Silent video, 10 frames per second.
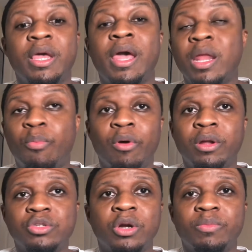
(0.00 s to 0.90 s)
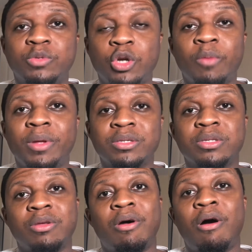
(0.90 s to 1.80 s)
And the Portland
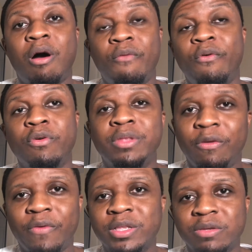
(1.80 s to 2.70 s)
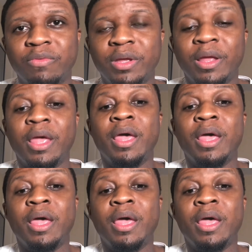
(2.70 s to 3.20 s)
Trailblazers are awful defensively.